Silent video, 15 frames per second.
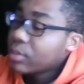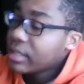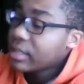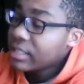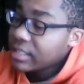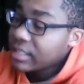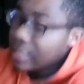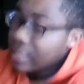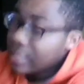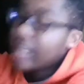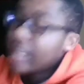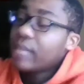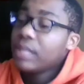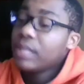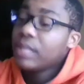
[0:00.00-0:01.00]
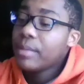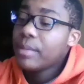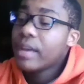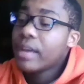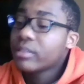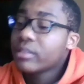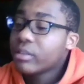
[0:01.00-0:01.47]
It's not like it really
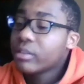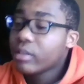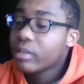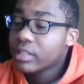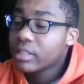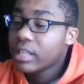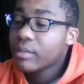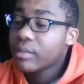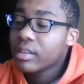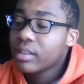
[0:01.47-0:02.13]
matters. They're all the same.